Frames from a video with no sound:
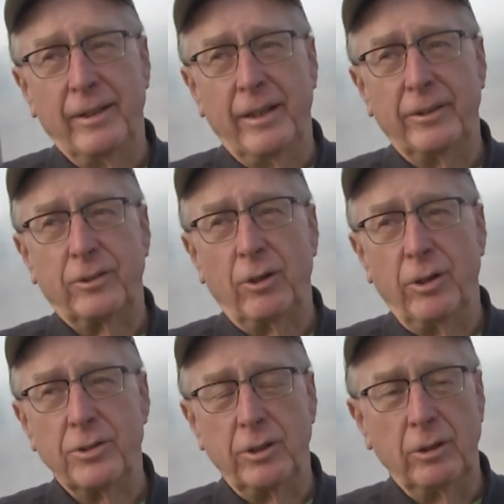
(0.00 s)
that's
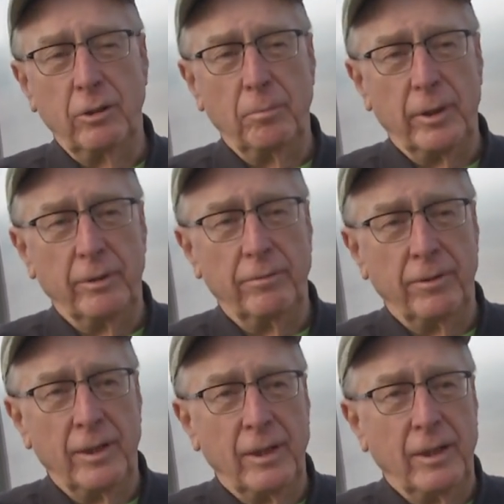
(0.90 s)
caused a little bit of
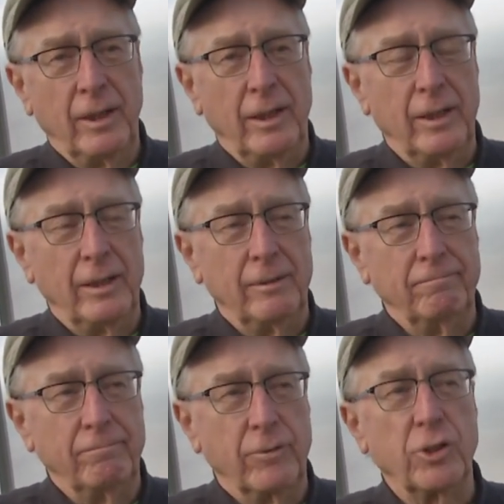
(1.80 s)

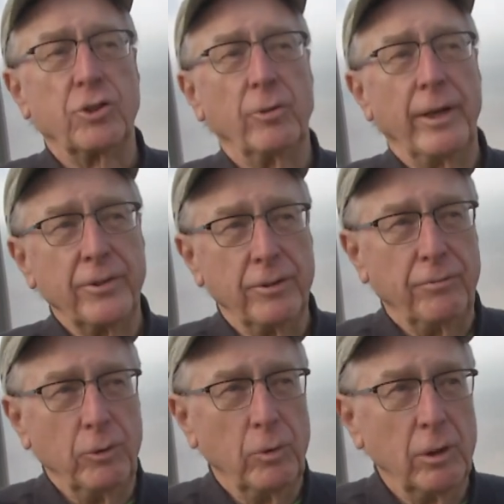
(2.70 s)
distress,
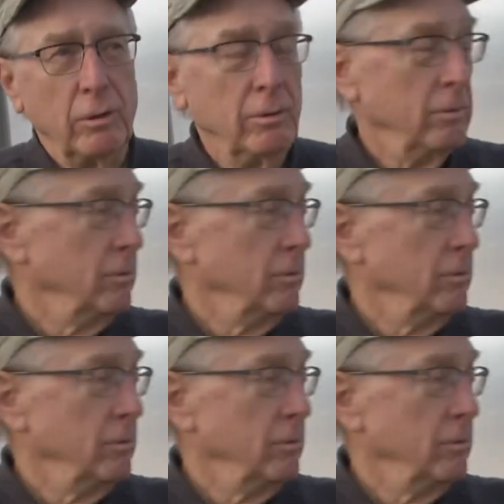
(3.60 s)
if you will.